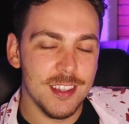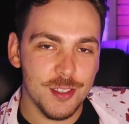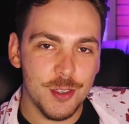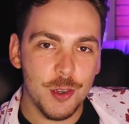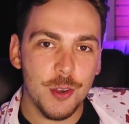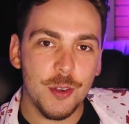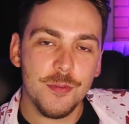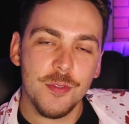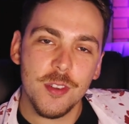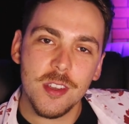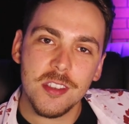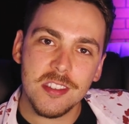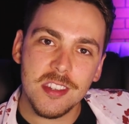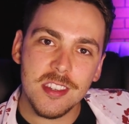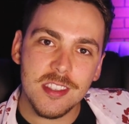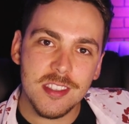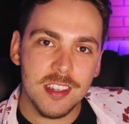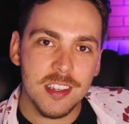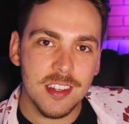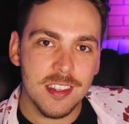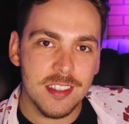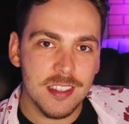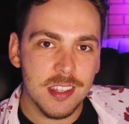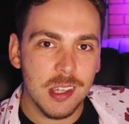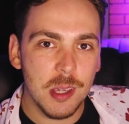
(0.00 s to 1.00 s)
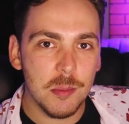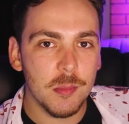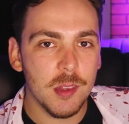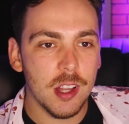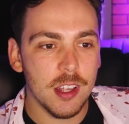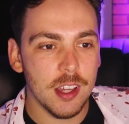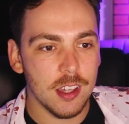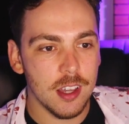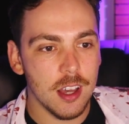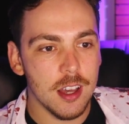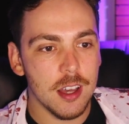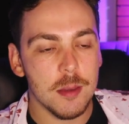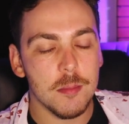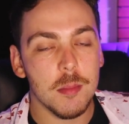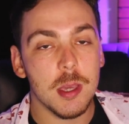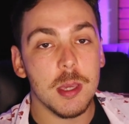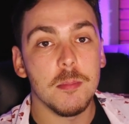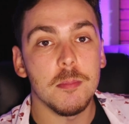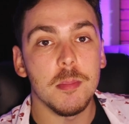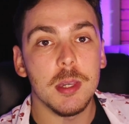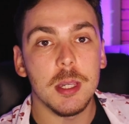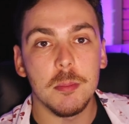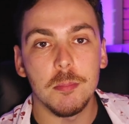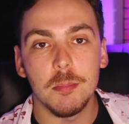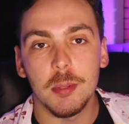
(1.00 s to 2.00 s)
so at first it's gonna seem like I'm
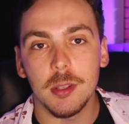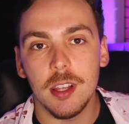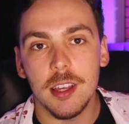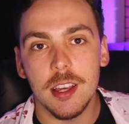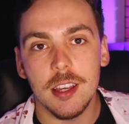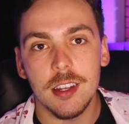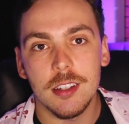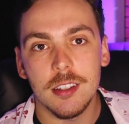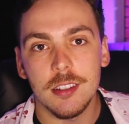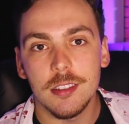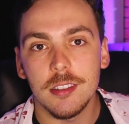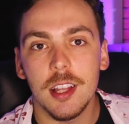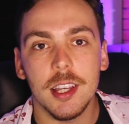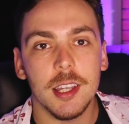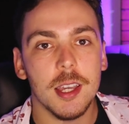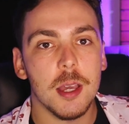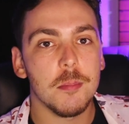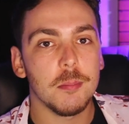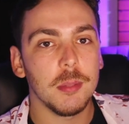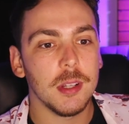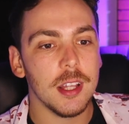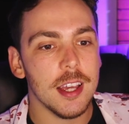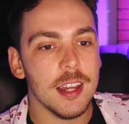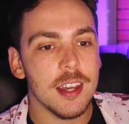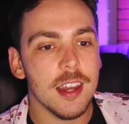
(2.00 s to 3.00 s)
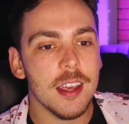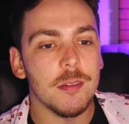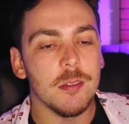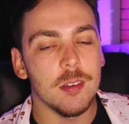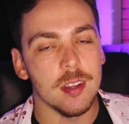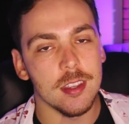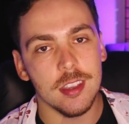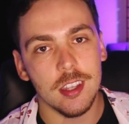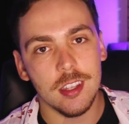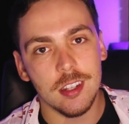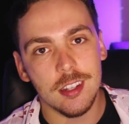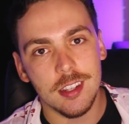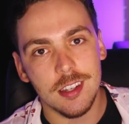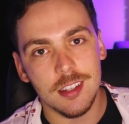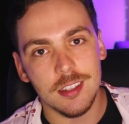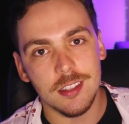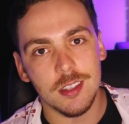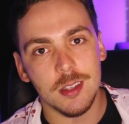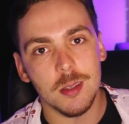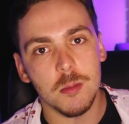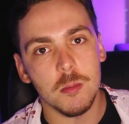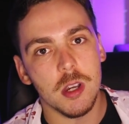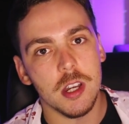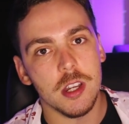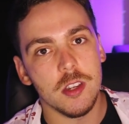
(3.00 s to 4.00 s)
a big planner, like I plan everything down
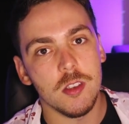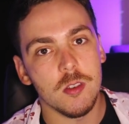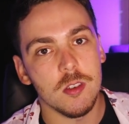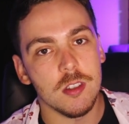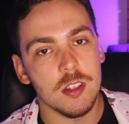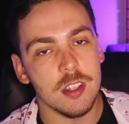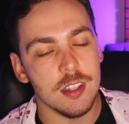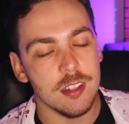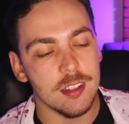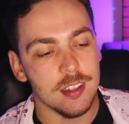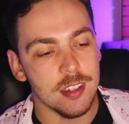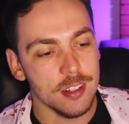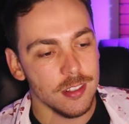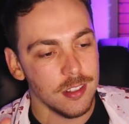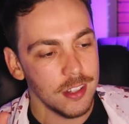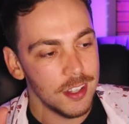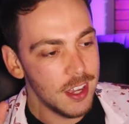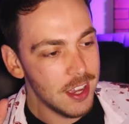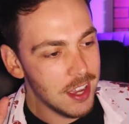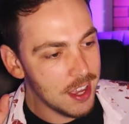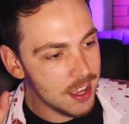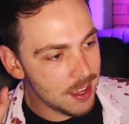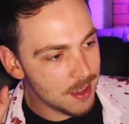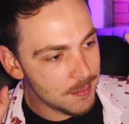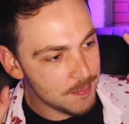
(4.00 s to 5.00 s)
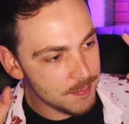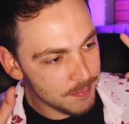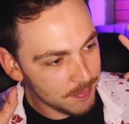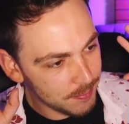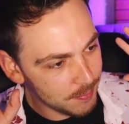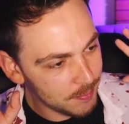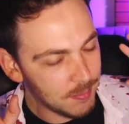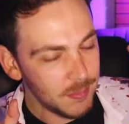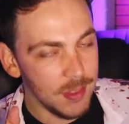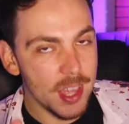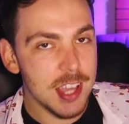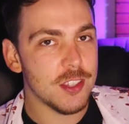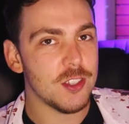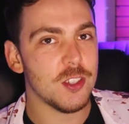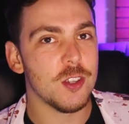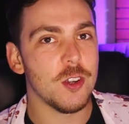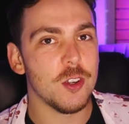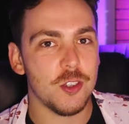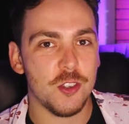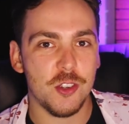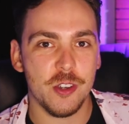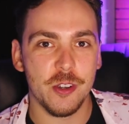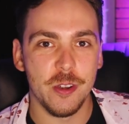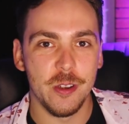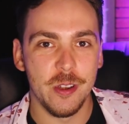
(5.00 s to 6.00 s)
to the minute detail. That's
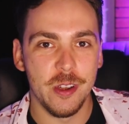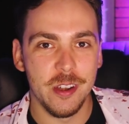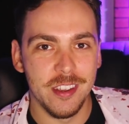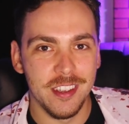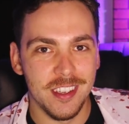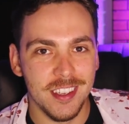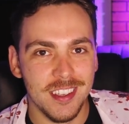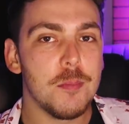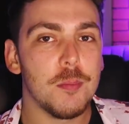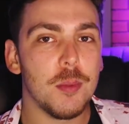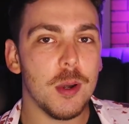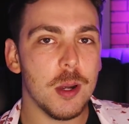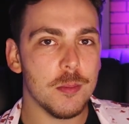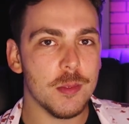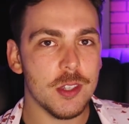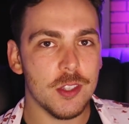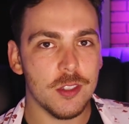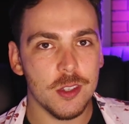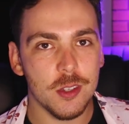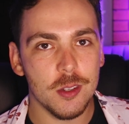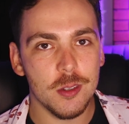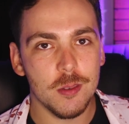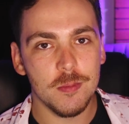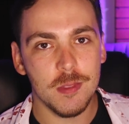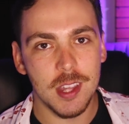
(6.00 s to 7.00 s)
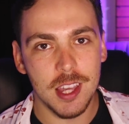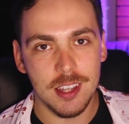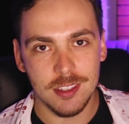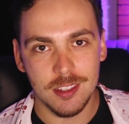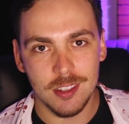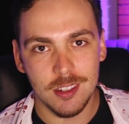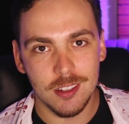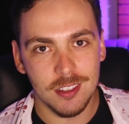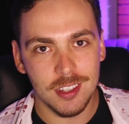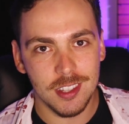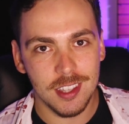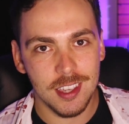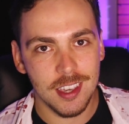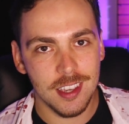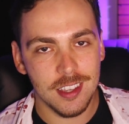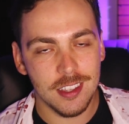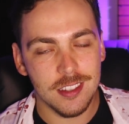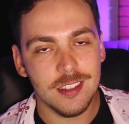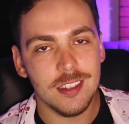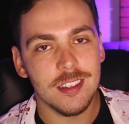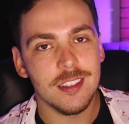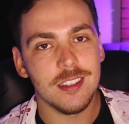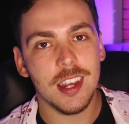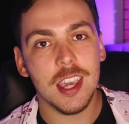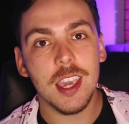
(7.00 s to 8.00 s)
not true. I promise you that's not the
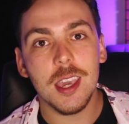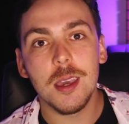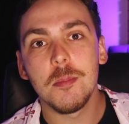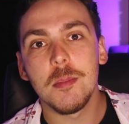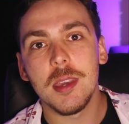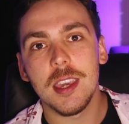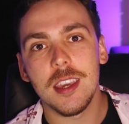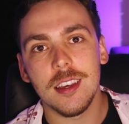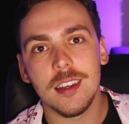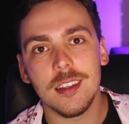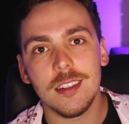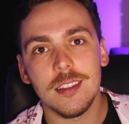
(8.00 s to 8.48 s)
case, just hear me